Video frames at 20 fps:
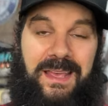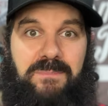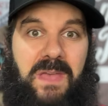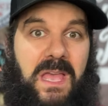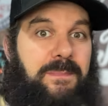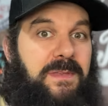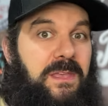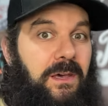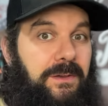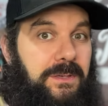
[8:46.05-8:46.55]

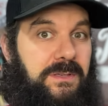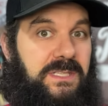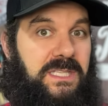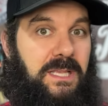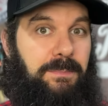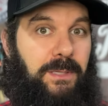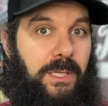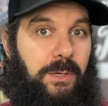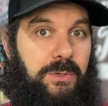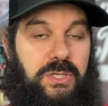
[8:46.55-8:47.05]
Maybe I'll use the
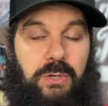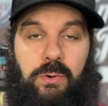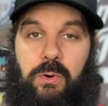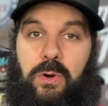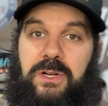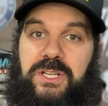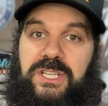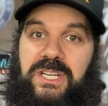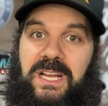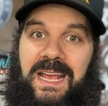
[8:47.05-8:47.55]

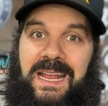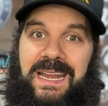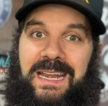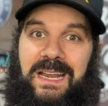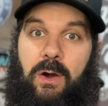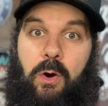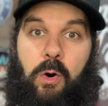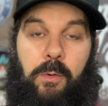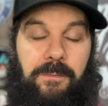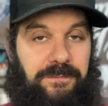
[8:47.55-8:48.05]
blowtorch and
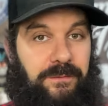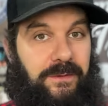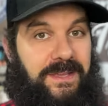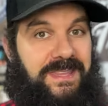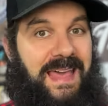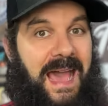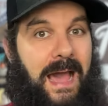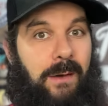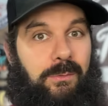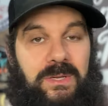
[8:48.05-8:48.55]
hopefully
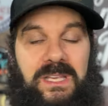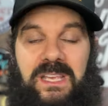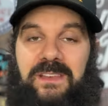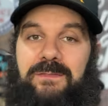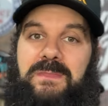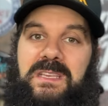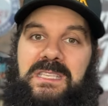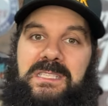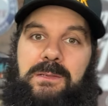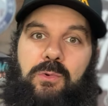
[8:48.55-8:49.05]
that will give
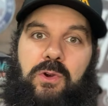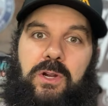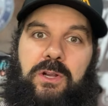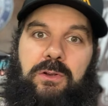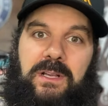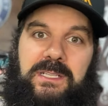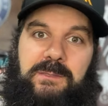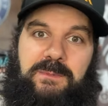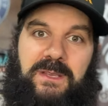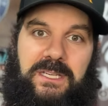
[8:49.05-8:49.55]
me some more
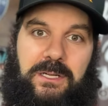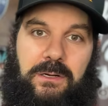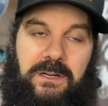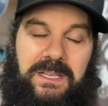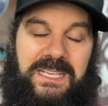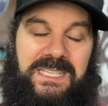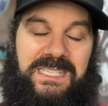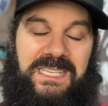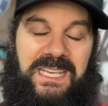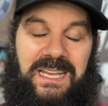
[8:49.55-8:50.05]
crispy
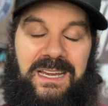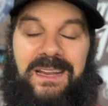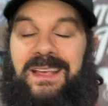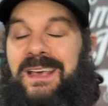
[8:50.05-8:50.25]
turkey skin,